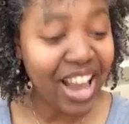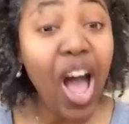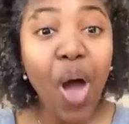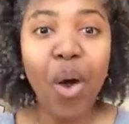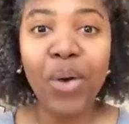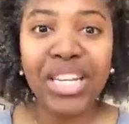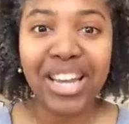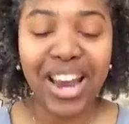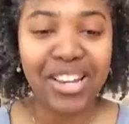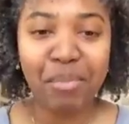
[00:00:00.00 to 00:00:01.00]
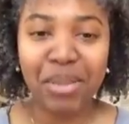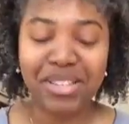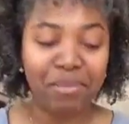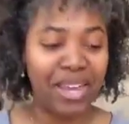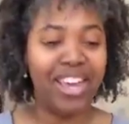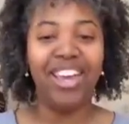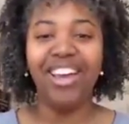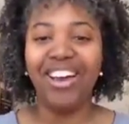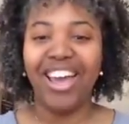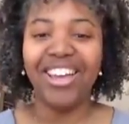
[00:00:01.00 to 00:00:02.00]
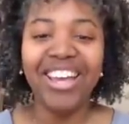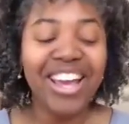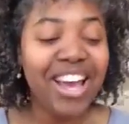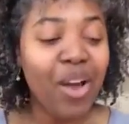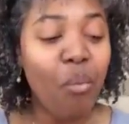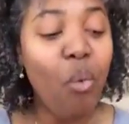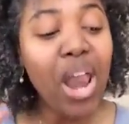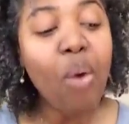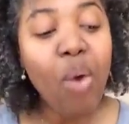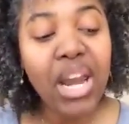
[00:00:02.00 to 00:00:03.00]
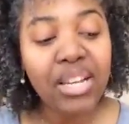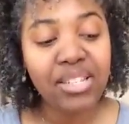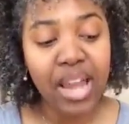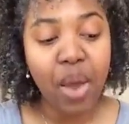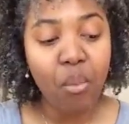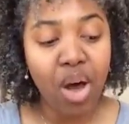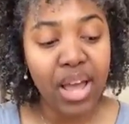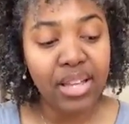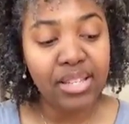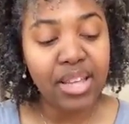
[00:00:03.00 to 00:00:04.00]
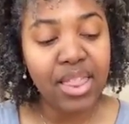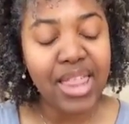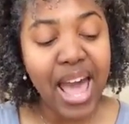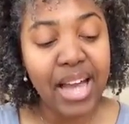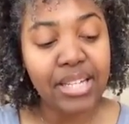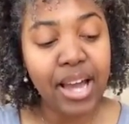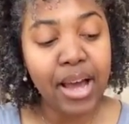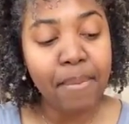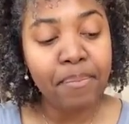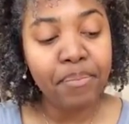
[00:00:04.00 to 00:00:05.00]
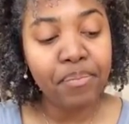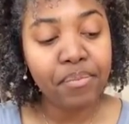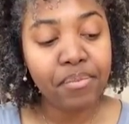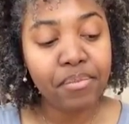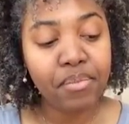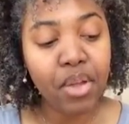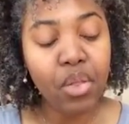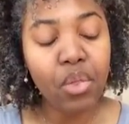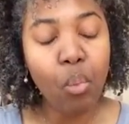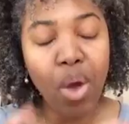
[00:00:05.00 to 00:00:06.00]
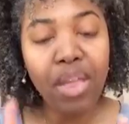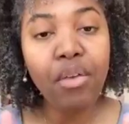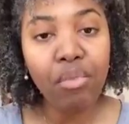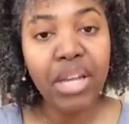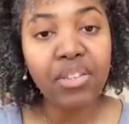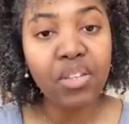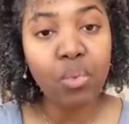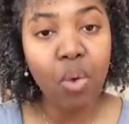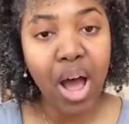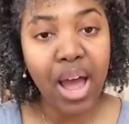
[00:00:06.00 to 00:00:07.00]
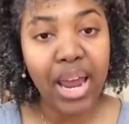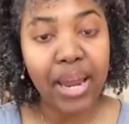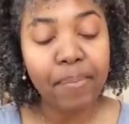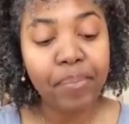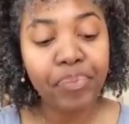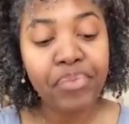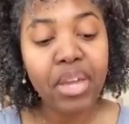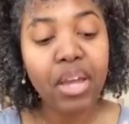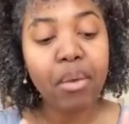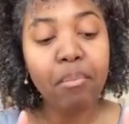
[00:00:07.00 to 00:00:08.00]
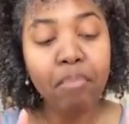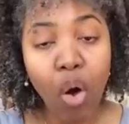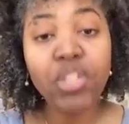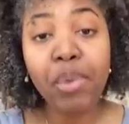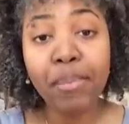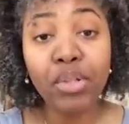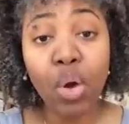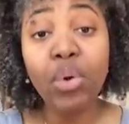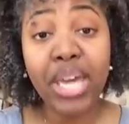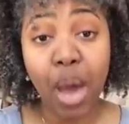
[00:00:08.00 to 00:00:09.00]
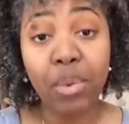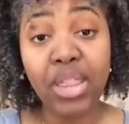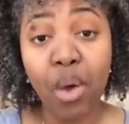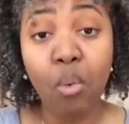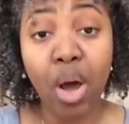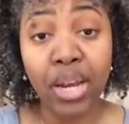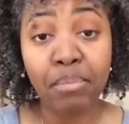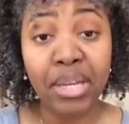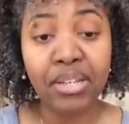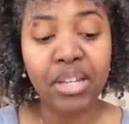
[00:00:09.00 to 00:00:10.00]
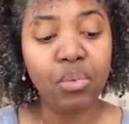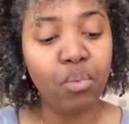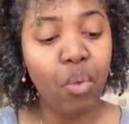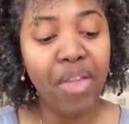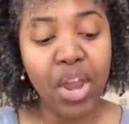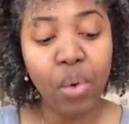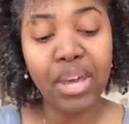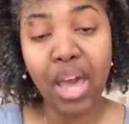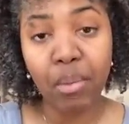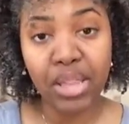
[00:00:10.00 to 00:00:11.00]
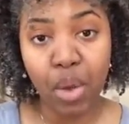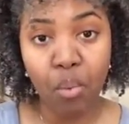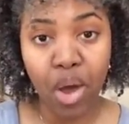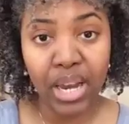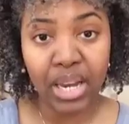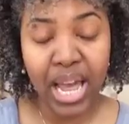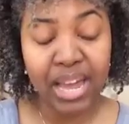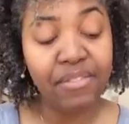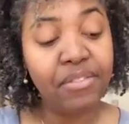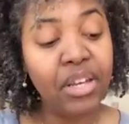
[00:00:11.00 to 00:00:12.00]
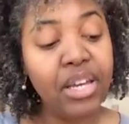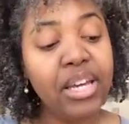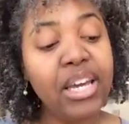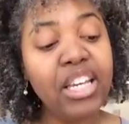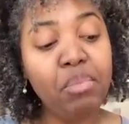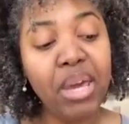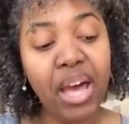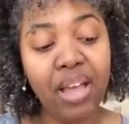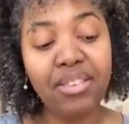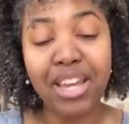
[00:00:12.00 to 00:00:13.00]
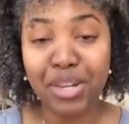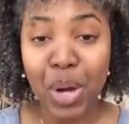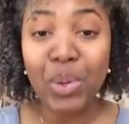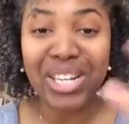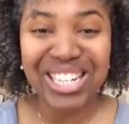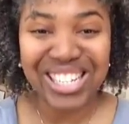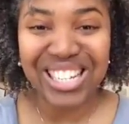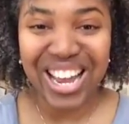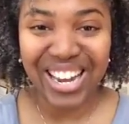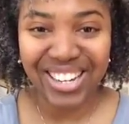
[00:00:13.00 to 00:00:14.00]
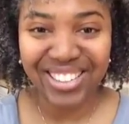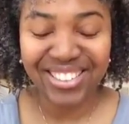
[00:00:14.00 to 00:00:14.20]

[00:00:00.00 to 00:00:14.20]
Oh, I did. I did miss something. Okay. What I wanted to say was that one of the reasons why most people don't get what they want in business, why they don't get what they want in life, is because they don't decide.